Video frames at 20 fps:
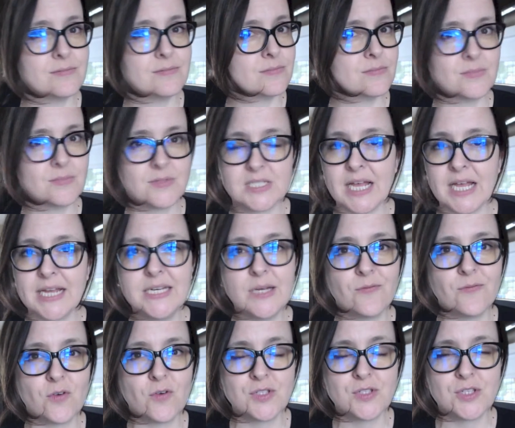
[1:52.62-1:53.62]
signed
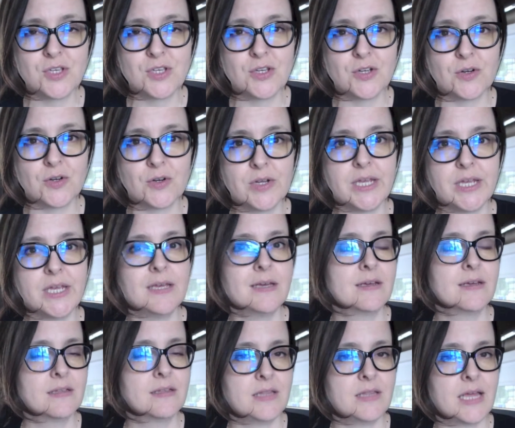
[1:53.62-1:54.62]
up for Securi,
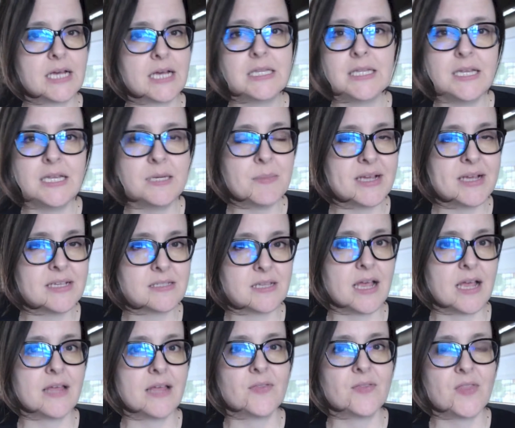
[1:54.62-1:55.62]
they cleaned my
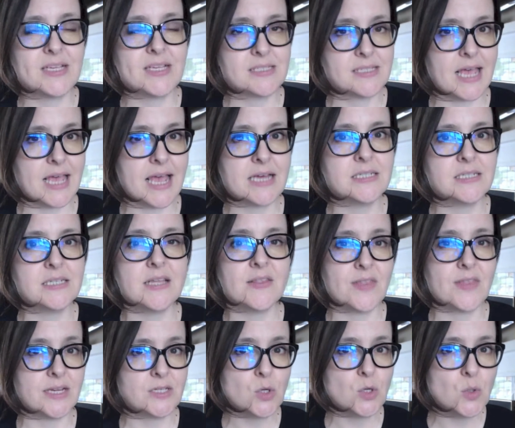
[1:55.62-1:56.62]
site, they scanned it,
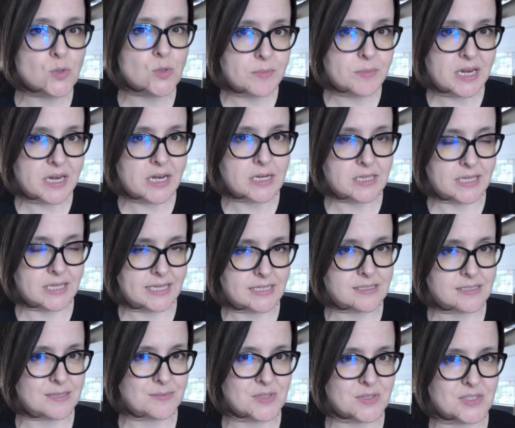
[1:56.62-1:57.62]
they told me to clean
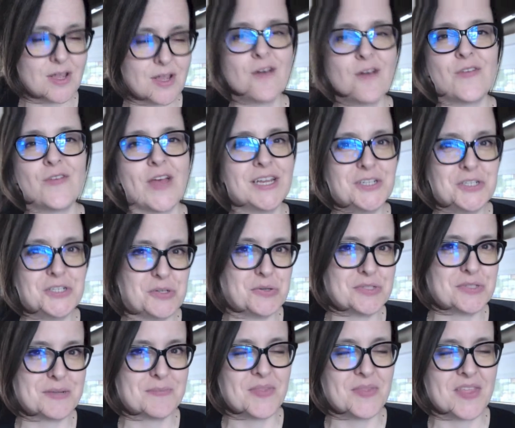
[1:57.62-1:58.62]
some stuff and to do
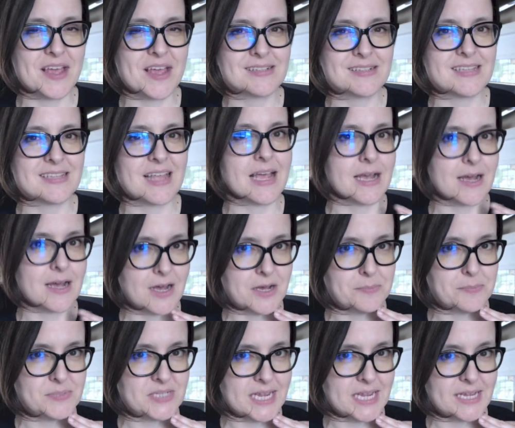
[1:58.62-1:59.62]
some things like
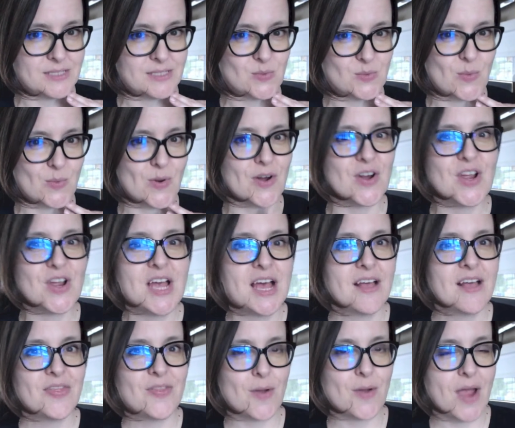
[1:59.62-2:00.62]
updates where
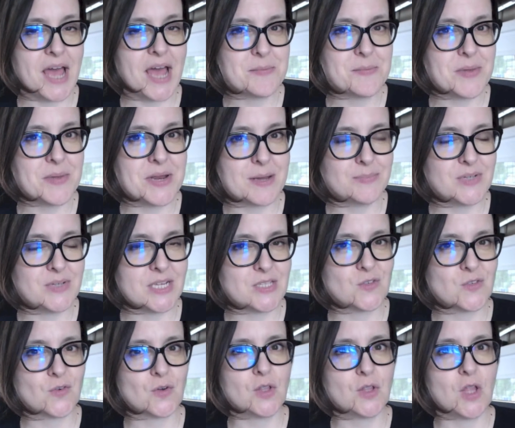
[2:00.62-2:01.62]
there hadn't been updates
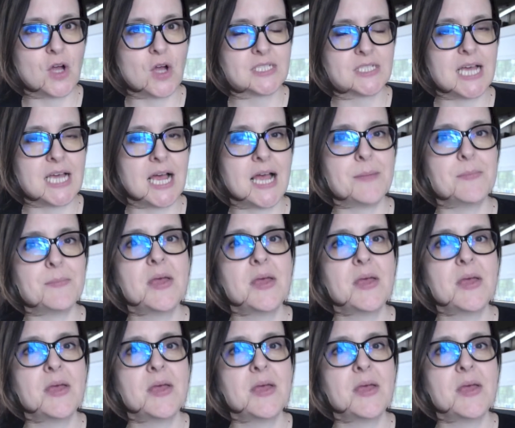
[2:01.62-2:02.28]
for a long time.